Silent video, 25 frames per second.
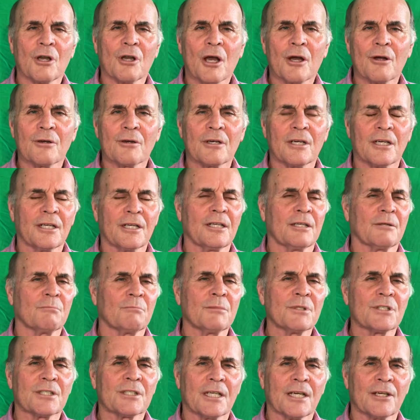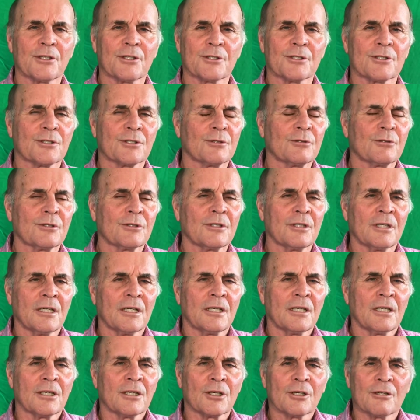lonely and misunderstood,
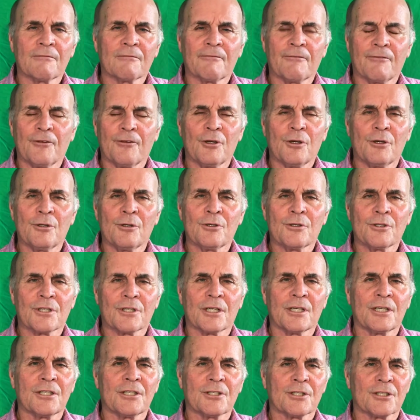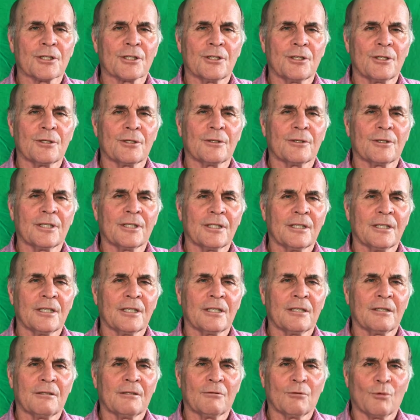confused and insecure
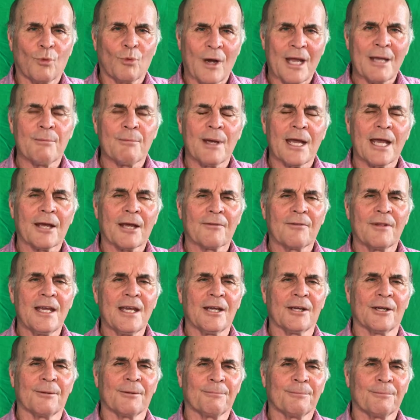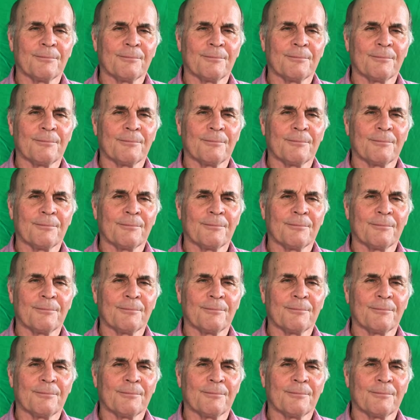way back then.